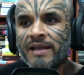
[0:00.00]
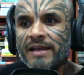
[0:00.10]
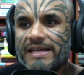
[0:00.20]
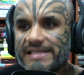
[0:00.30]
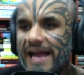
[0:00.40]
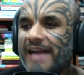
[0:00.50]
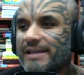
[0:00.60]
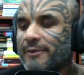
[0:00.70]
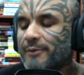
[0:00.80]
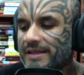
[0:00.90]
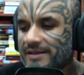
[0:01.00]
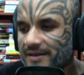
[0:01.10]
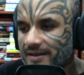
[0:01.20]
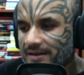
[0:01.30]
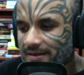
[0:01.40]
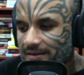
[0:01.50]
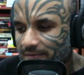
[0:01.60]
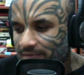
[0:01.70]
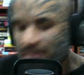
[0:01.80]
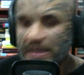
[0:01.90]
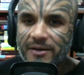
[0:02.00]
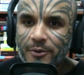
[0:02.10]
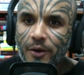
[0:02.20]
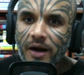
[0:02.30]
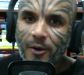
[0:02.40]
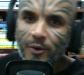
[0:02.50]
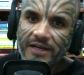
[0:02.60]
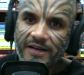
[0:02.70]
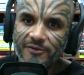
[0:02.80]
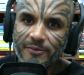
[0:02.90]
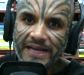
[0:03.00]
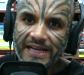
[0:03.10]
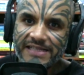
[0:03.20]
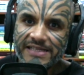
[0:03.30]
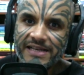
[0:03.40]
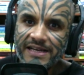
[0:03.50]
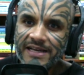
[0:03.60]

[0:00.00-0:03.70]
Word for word: He's acting with women who are old enough to be his,